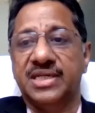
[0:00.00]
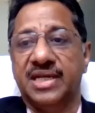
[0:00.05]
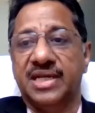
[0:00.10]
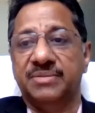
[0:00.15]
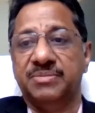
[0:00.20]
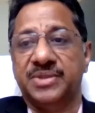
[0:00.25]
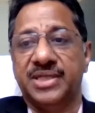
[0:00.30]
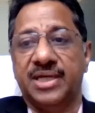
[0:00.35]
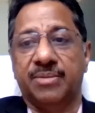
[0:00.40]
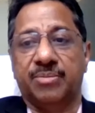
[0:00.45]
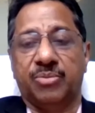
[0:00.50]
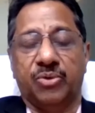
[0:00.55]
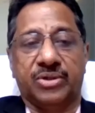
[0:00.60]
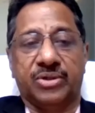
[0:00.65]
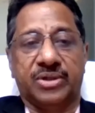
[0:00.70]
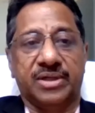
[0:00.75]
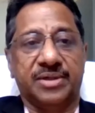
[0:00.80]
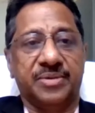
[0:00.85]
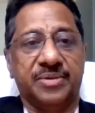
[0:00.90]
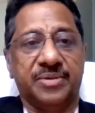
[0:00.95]
in M C A
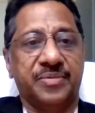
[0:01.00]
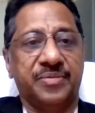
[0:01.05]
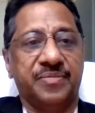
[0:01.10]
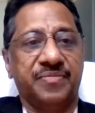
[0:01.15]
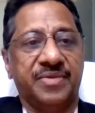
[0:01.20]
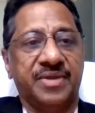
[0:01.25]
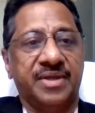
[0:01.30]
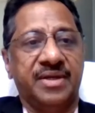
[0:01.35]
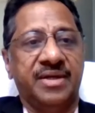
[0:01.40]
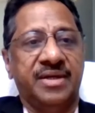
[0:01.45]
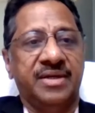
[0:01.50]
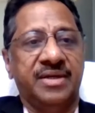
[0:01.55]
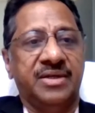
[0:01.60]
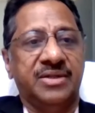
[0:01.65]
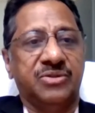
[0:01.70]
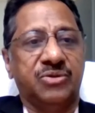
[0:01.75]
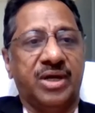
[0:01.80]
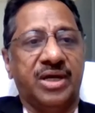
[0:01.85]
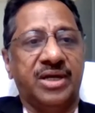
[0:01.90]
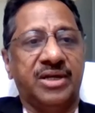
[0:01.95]
portal.
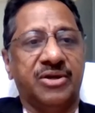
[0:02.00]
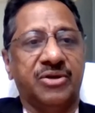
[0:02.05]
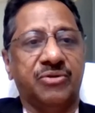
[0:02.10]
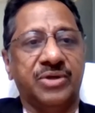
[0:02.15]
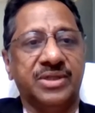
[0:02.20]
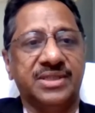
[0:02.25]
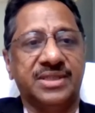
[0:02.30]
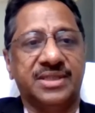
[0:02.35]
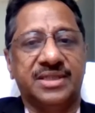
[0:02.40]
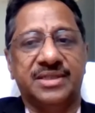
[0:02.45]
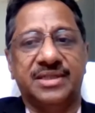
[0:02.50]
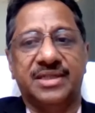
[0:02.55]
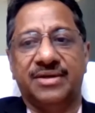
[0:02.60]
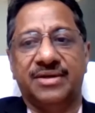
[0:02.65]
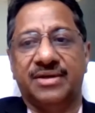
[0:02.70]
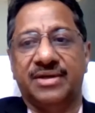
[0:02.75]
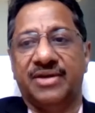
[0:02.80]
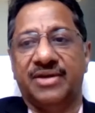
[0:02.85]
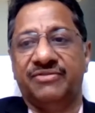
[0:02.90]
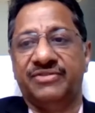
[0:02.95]
So I request
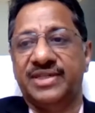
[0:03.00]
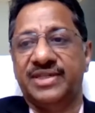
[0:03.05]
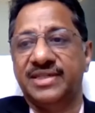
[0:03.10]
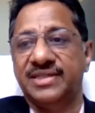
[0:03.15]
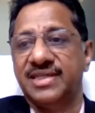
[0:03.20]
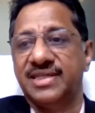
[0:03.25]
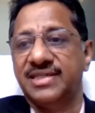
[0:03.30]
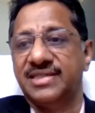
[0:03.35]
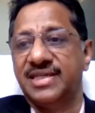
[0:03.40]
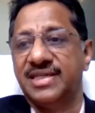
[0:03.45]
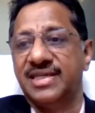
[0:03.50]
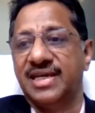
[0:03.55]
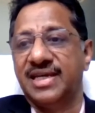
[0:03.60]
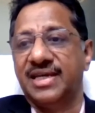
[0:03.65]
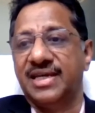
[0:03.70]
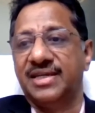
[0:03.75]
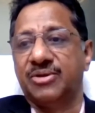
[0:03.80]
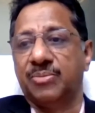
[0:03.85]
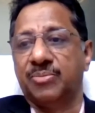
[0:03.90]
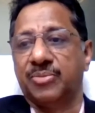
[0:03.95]
the F T C C
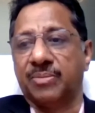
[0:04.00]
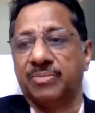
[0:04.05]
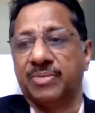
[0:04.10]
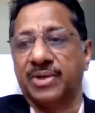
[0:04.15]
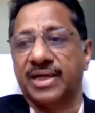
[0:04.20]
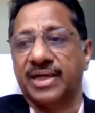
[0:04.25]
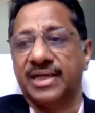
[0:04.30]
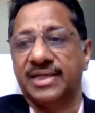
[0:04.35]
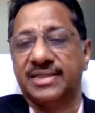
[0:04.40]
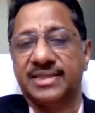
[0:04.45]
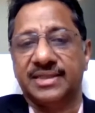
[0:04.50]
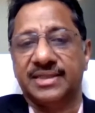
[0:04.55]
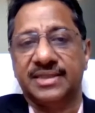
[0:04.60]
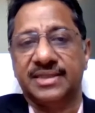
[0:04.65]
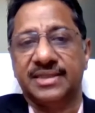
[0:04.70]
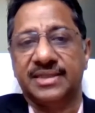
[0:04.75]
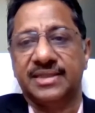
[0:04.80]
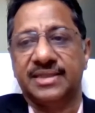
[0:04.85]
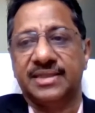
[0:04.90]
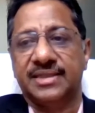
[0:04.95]
I to propagate
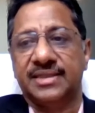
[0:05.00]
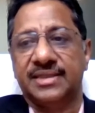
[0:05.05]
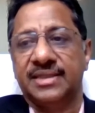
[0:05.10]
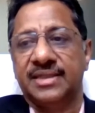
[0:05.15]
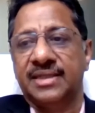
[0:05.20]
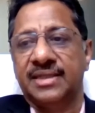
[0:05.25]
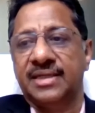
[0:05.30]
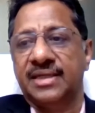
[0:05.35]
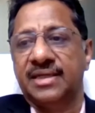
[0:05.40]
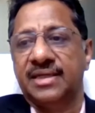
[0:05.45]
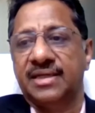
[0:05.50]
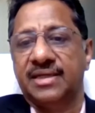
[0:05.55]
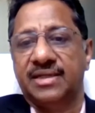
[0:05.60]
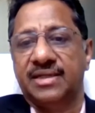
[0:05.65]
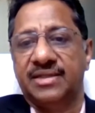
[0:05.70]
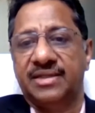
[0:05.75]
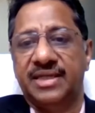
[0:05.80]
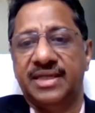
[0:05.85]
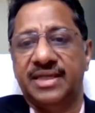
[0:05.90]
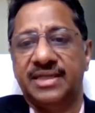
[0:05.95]

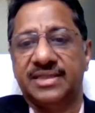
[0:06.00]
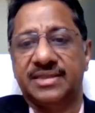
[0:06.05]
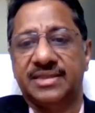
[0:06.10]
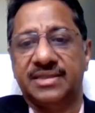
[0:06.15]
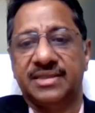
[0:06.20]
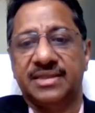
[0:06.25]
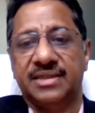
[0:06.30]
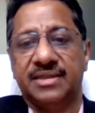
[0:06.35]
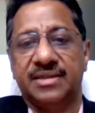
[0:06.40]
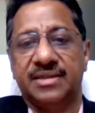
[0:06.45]
this